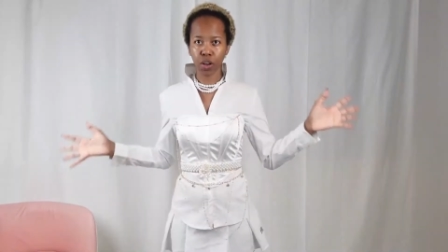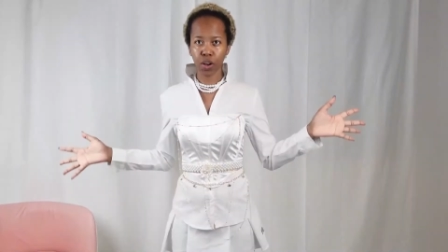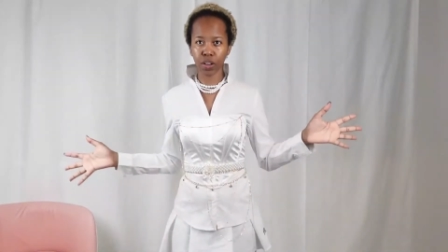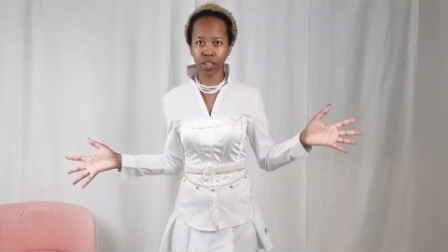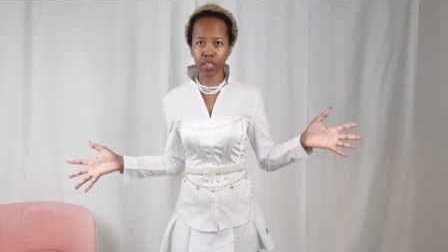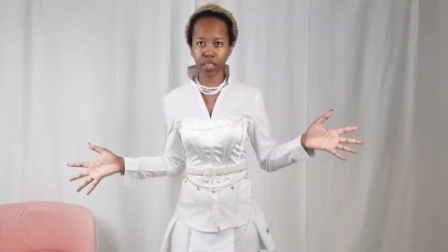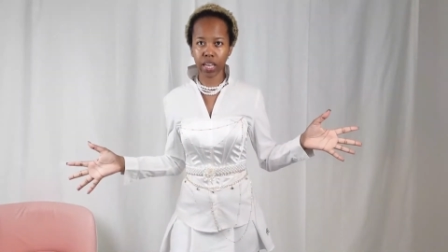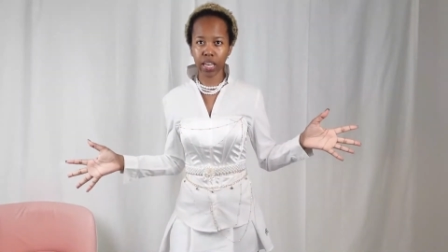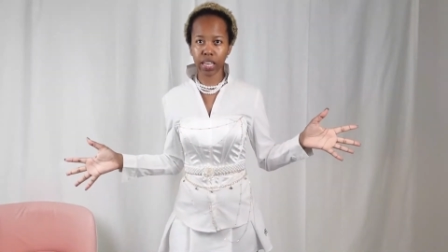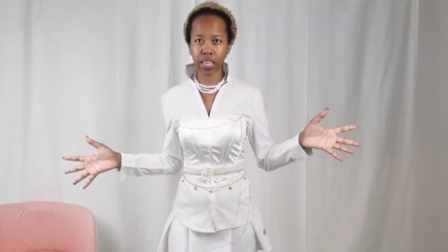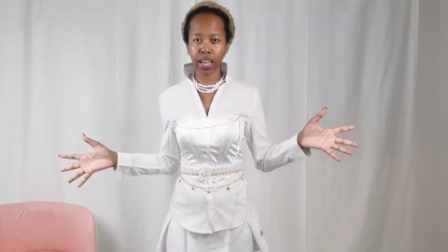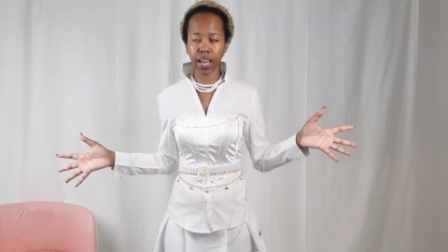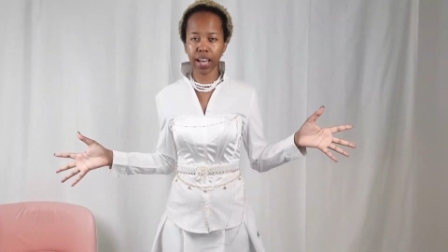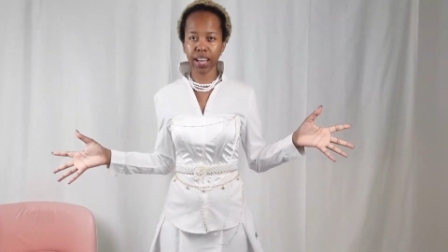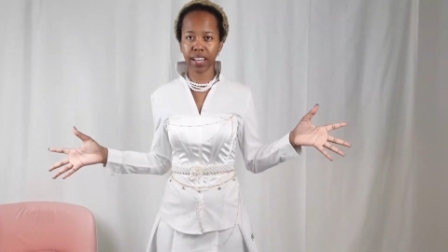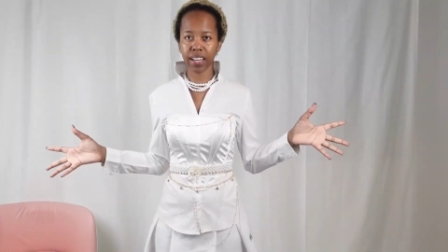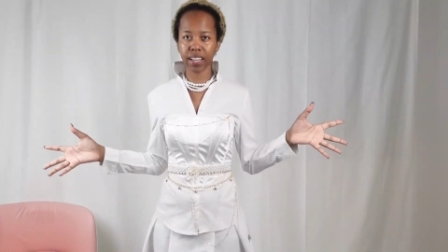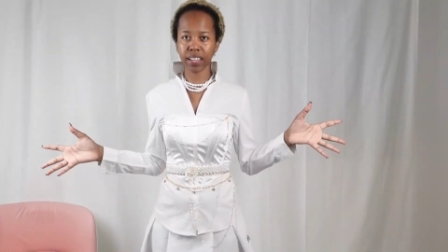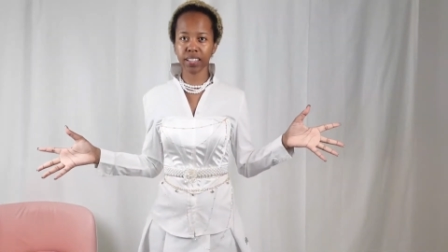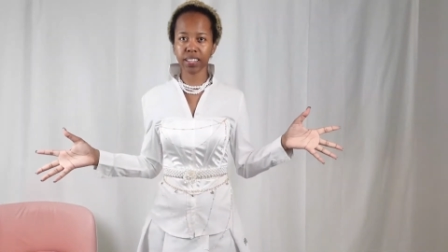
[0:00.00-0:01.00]
Okay,
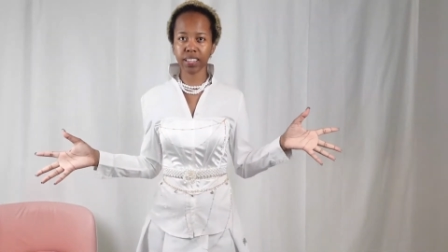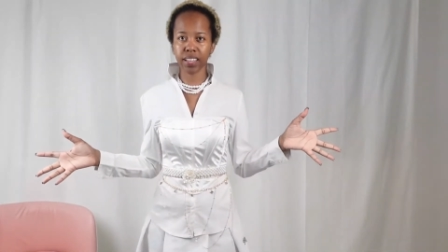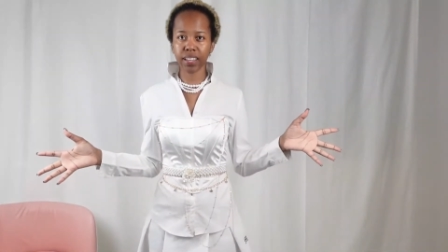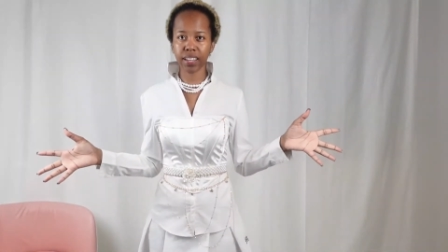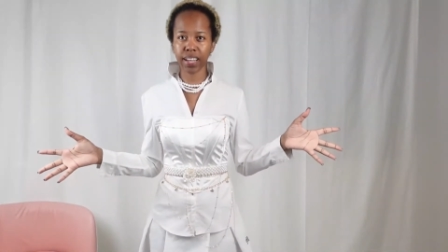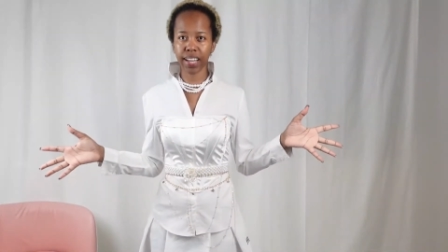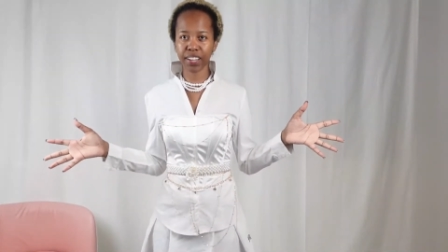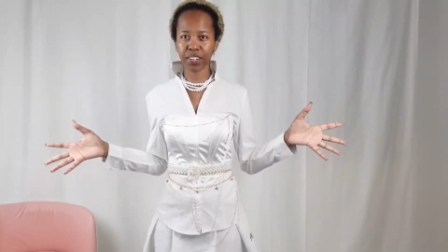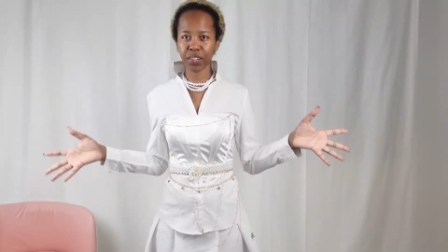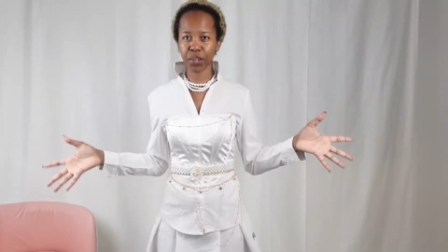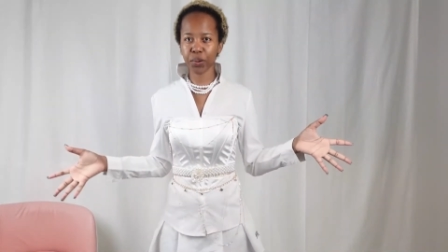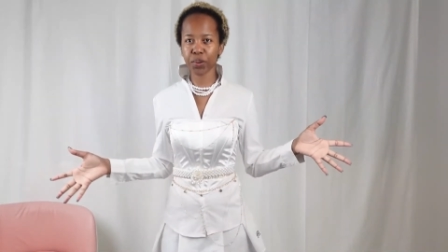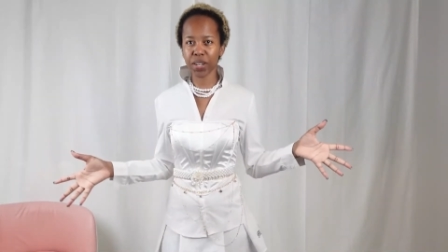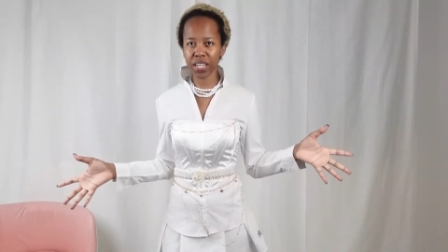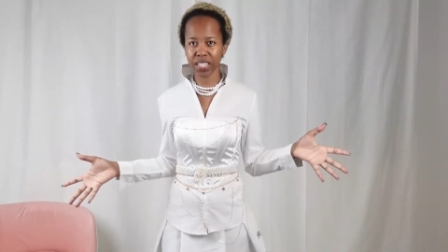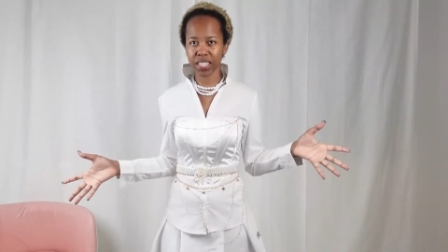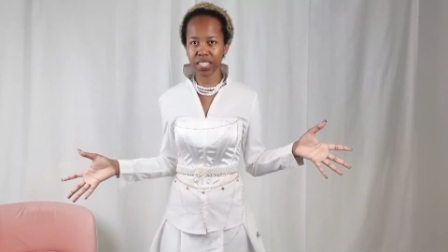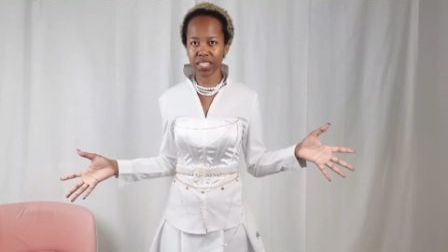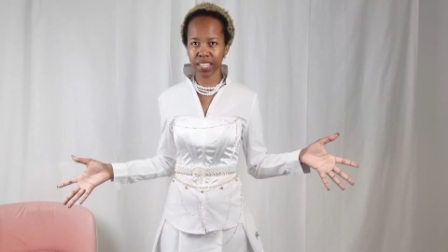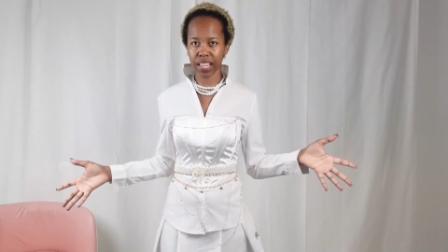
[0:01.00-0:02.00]
I, I know
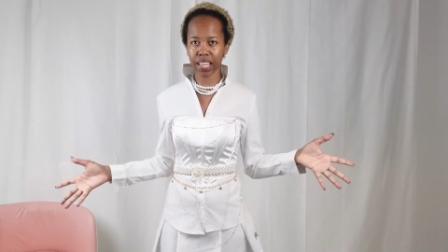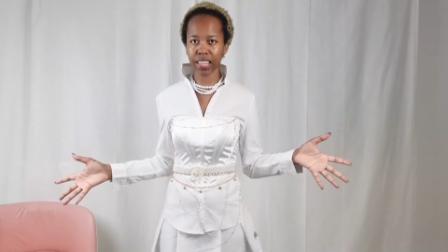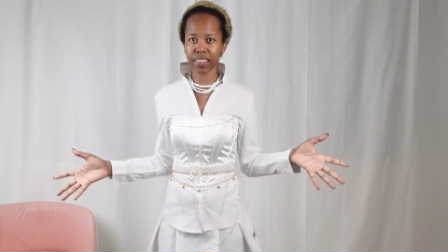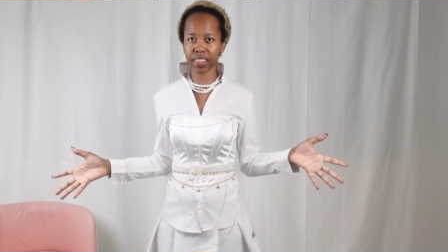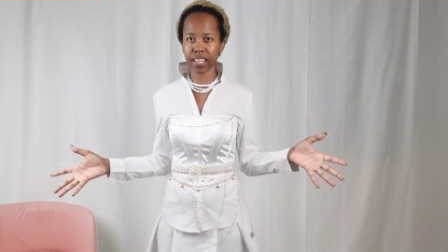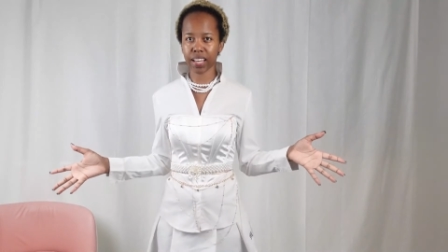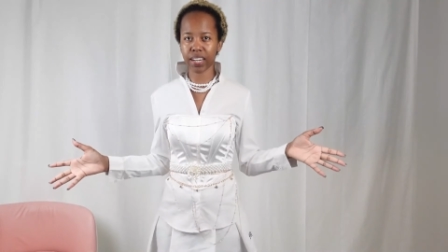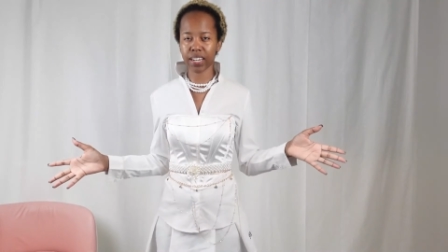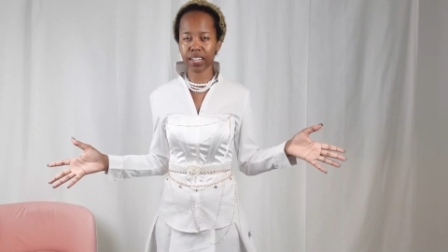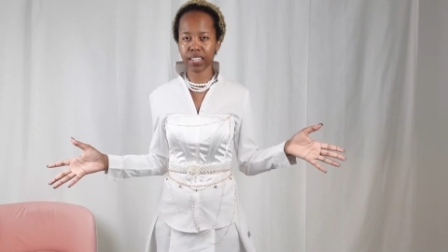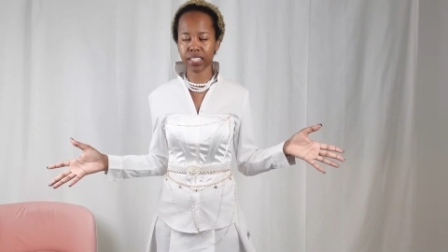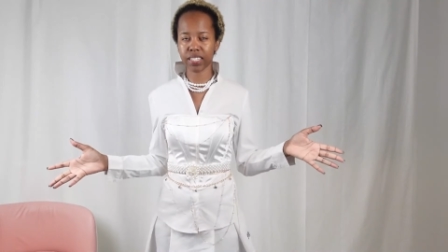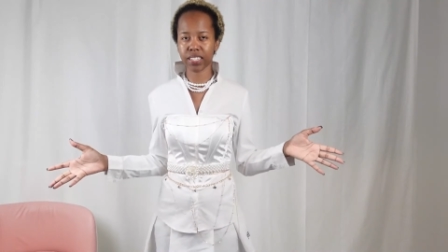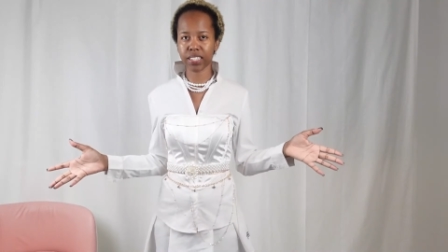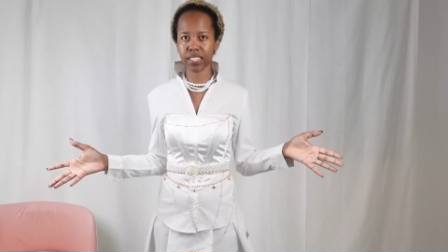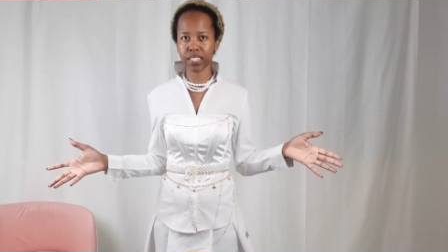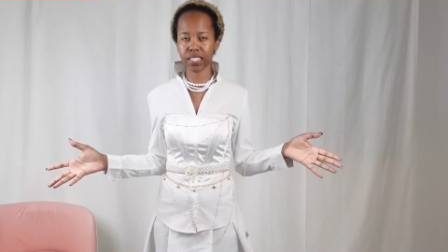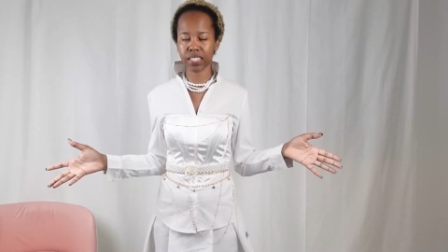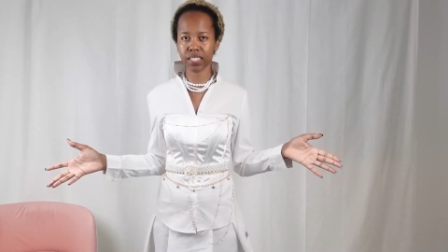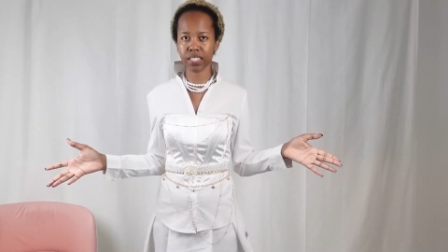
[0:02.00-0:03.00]
I said
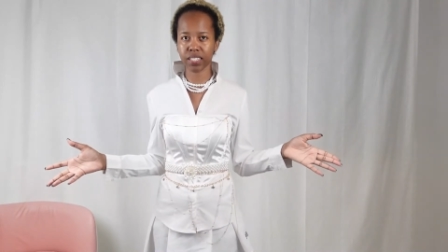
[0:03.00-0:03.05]
that